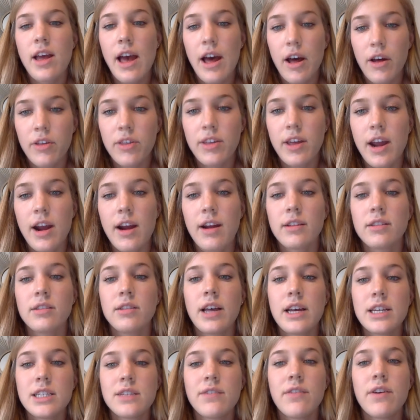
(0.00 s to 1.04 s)
healthcare,
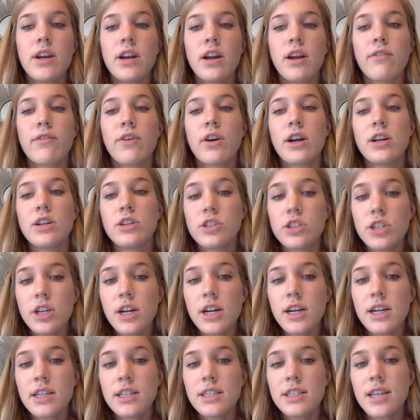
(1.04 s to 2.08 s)
less funding for
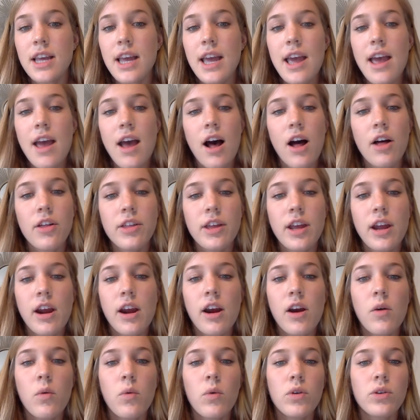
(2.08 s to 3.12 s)
insurance,
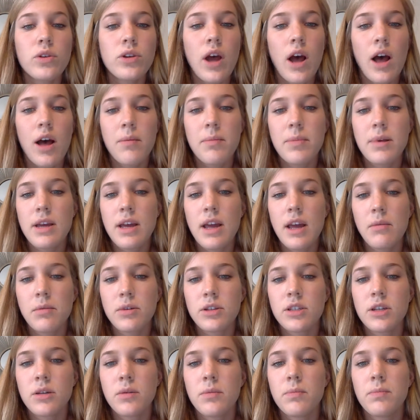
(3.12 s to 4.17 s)
healthcare will not be able
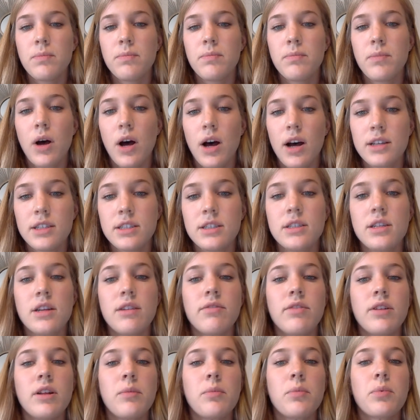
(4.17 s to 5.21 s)
to
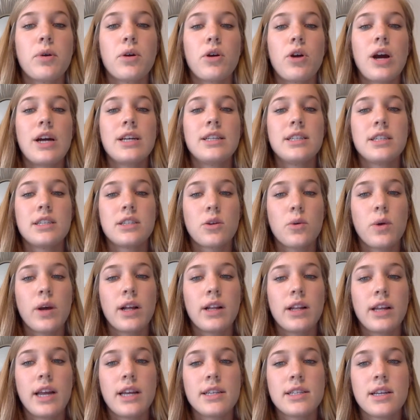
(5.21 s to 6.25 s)
positively progress as
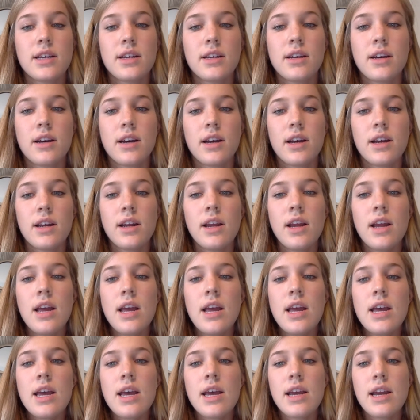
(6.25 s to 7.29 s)
quickly as it could,
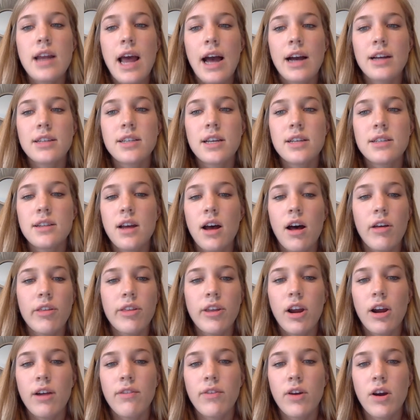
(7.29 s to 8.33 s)
and access to
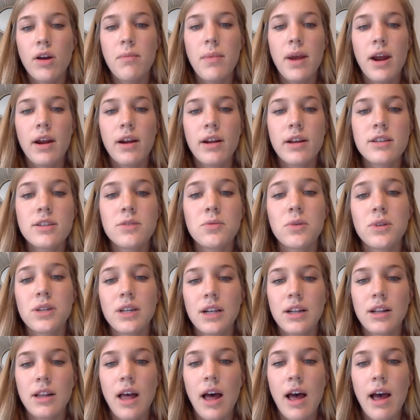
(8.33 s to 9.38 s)
healthcare for Americans will
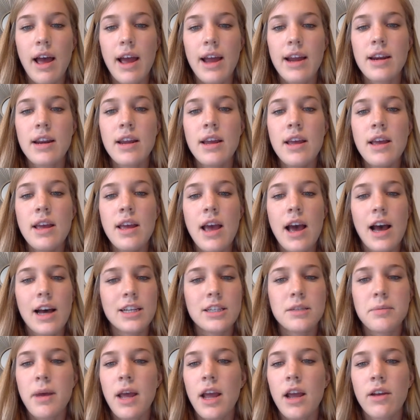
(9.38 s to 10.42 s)
decline
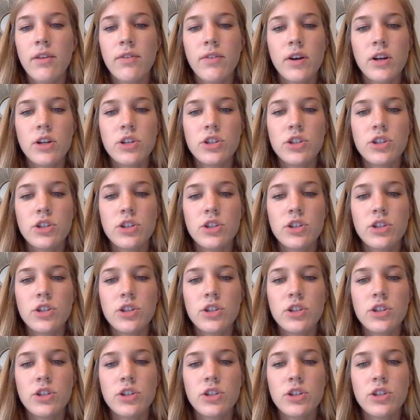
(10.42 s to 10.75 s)
as paying for